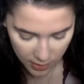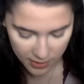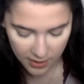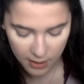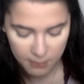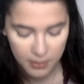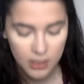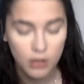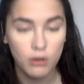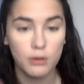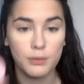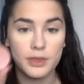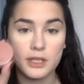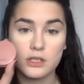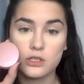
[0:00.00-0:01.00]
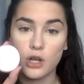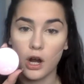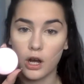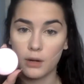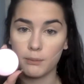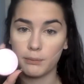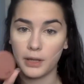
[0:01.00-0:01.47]
think I'm going to go in with this
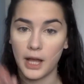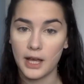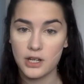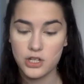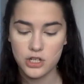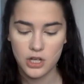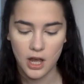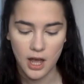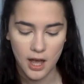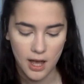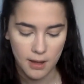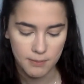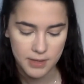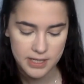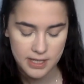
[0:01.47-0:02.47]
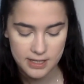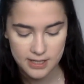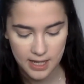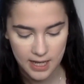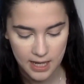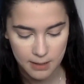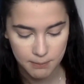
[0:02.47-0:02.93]
Tarte blush. This
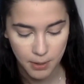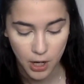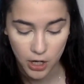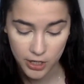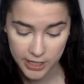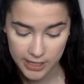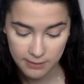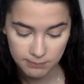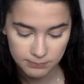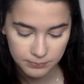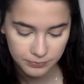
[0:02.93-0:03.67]
is in Party.